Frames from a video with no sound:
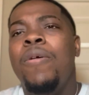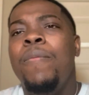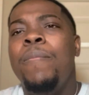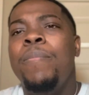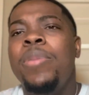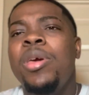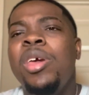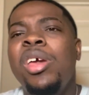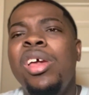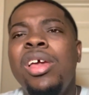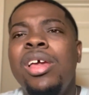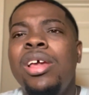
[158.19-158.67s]

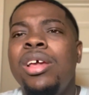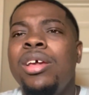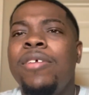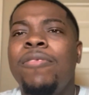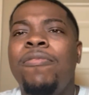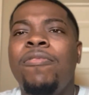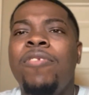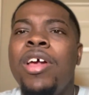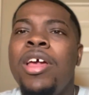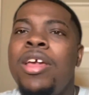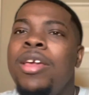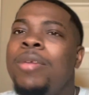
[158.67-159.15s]
big and
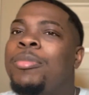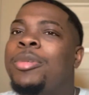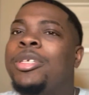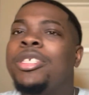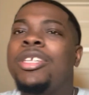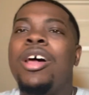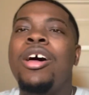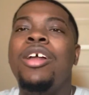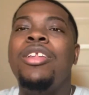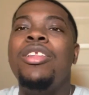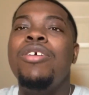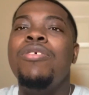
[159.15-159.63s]
famous
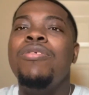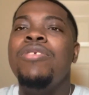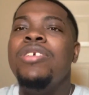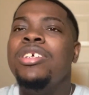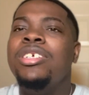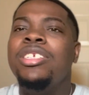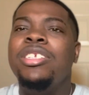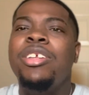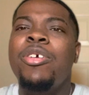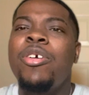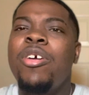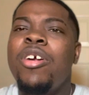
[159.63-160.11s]
all on
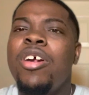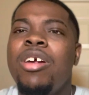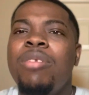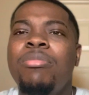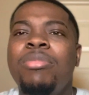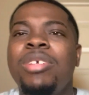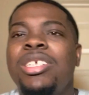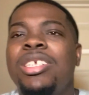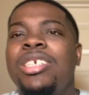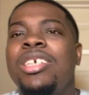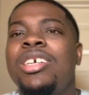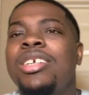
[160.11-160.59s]
Instagram
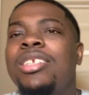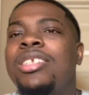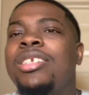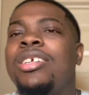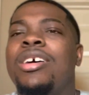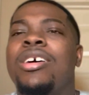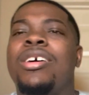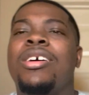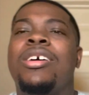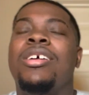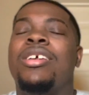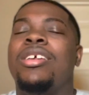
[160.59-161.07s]
and
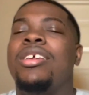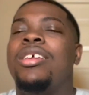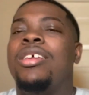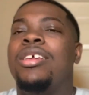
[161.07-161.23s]
TikTok.